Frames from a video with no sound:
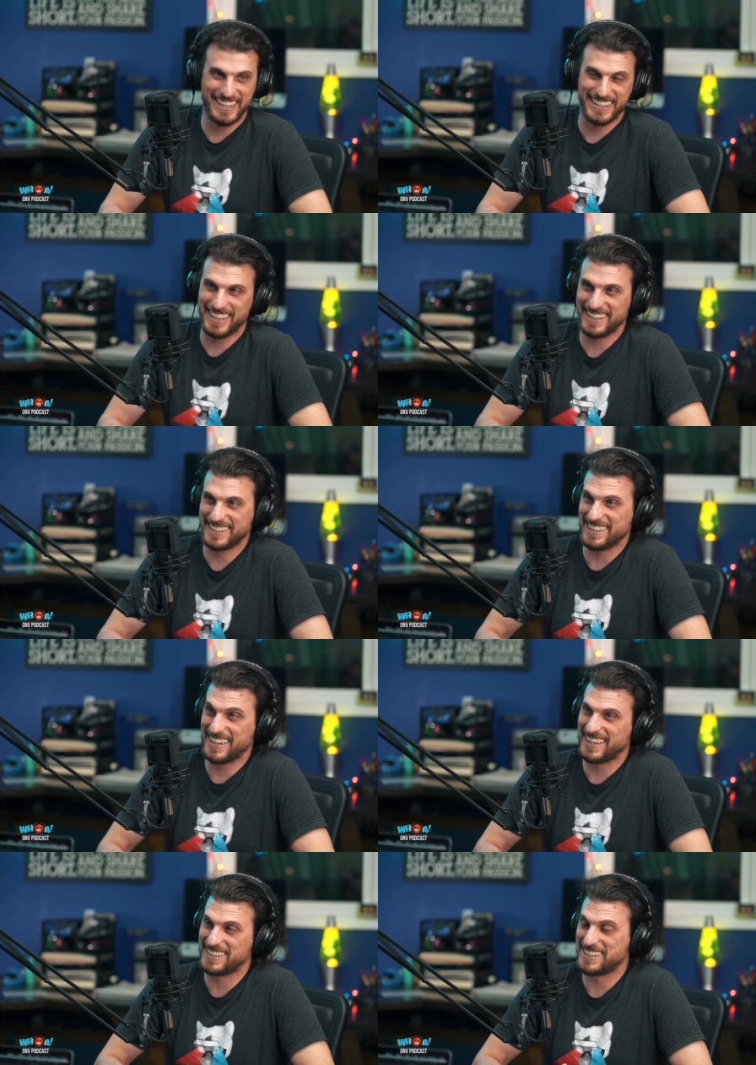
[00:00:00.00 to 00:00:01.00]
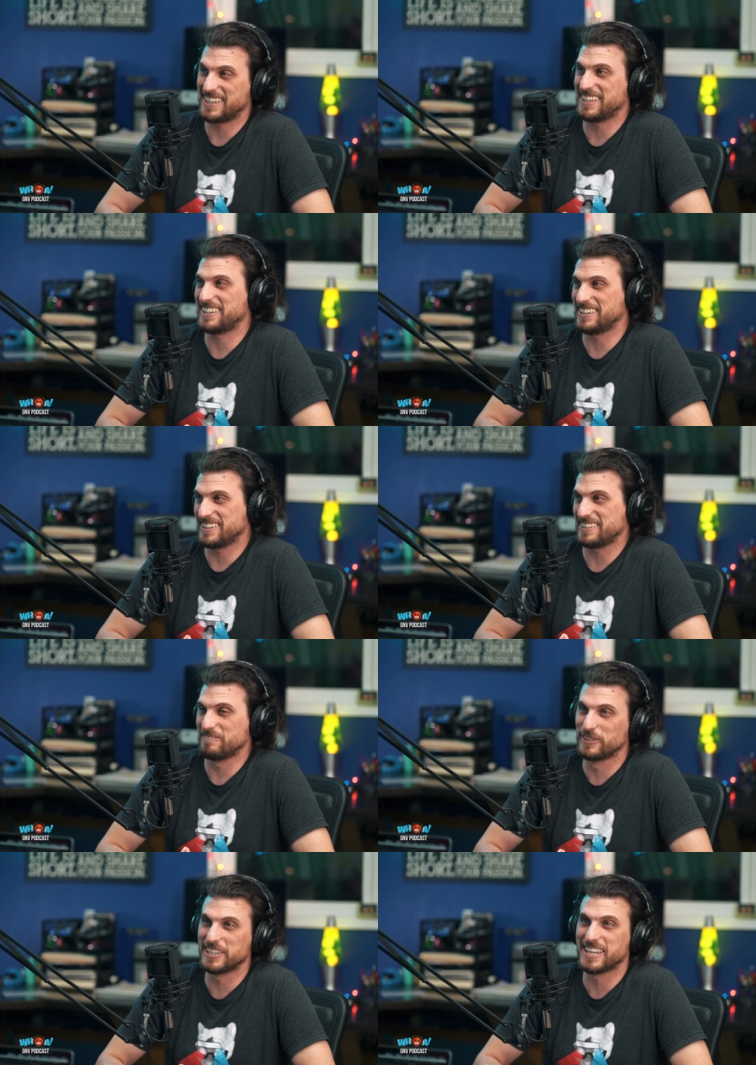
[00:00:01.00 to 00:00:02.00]
and and and
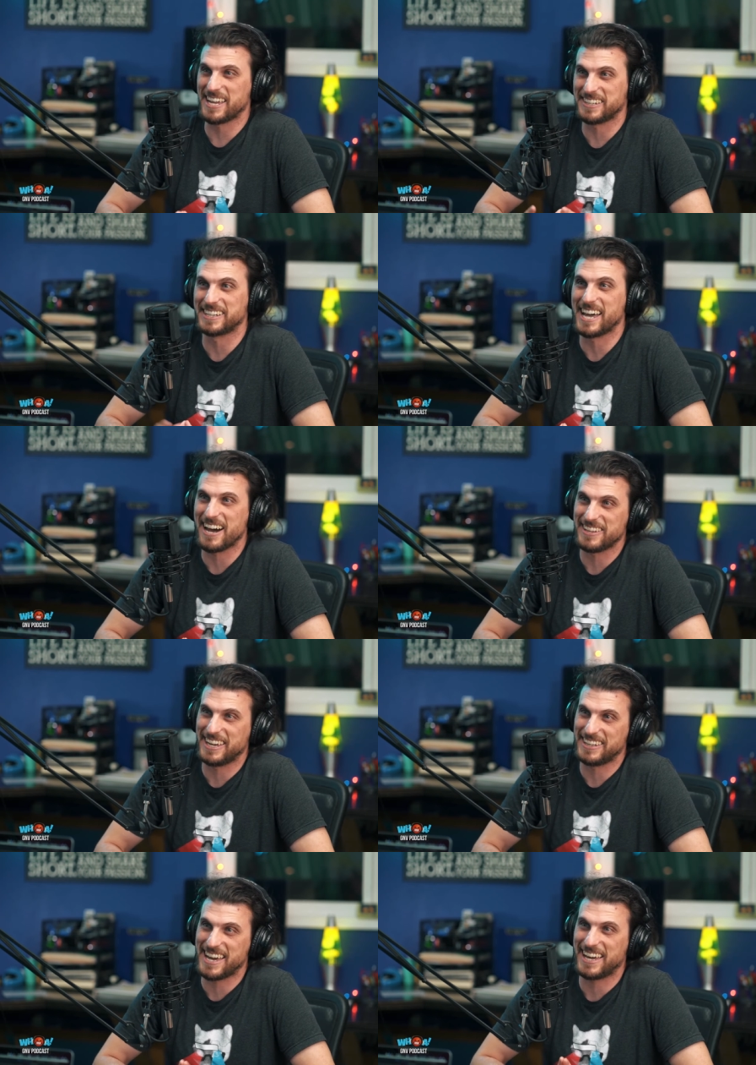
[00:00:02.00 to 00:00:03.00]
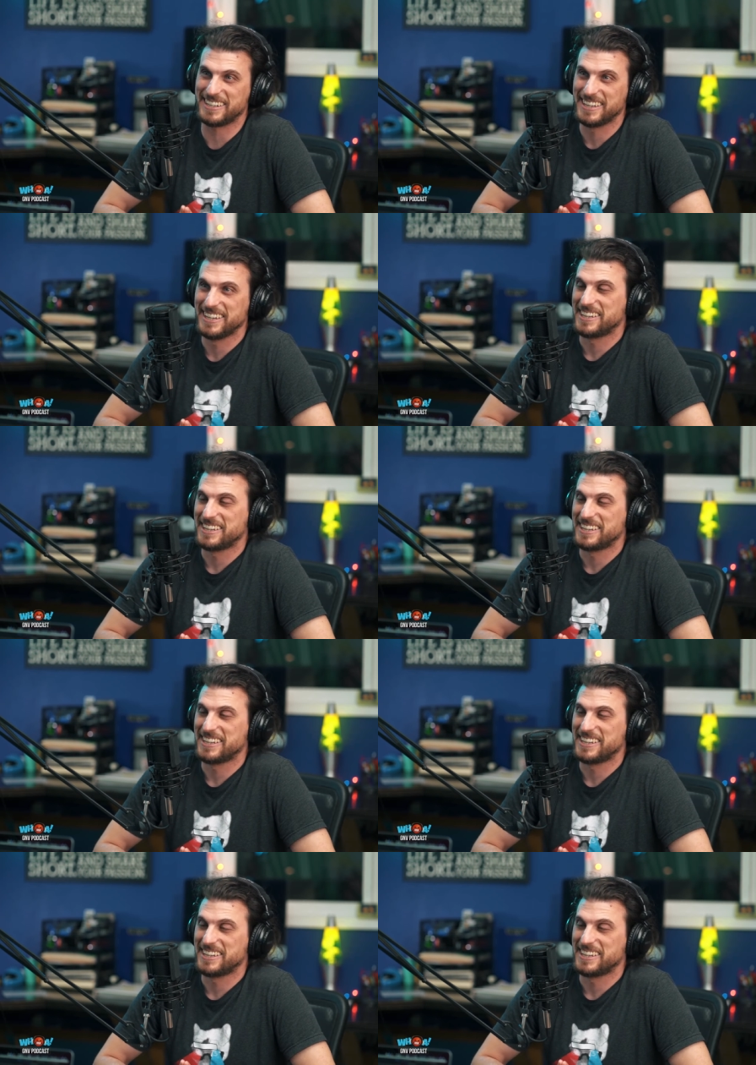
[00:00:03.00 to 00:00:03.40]
uh, realizing now that that